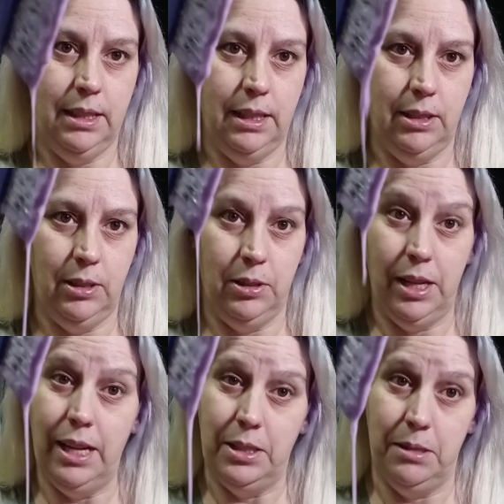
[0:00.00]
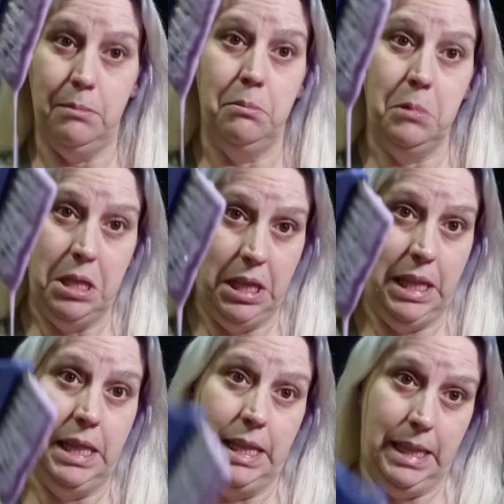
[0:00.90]
I don't know, that's really
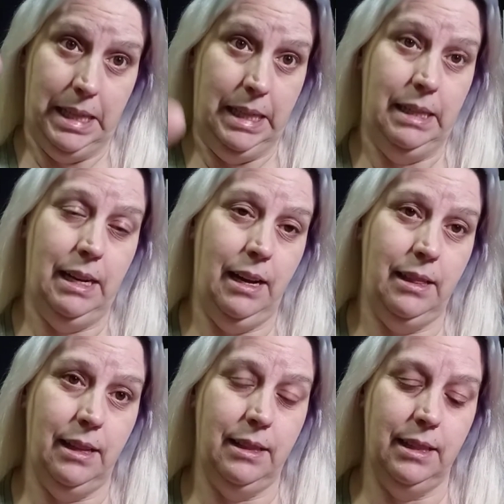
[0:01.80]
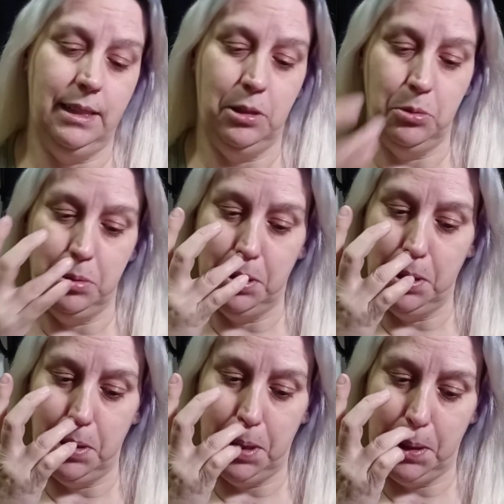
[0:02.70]
thin. I thought that theirs was a
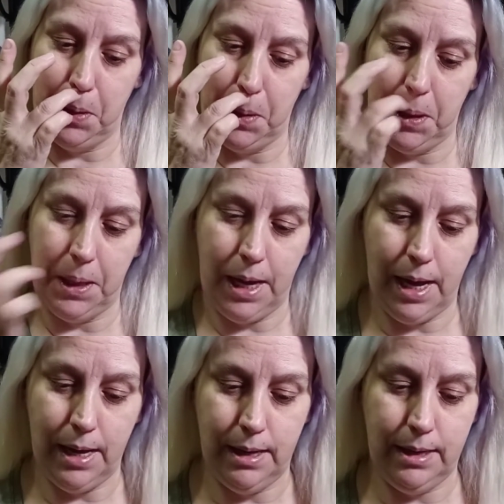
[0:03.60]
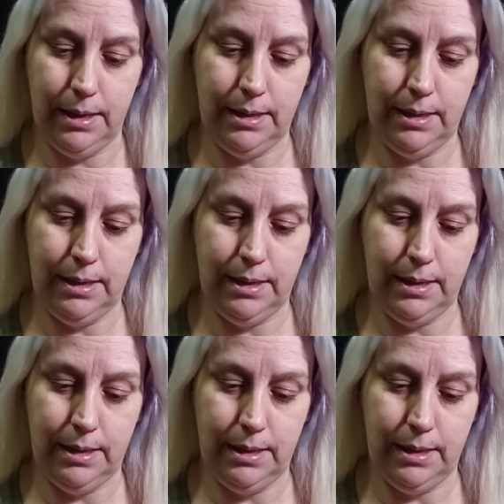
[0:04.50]
little thicker than that.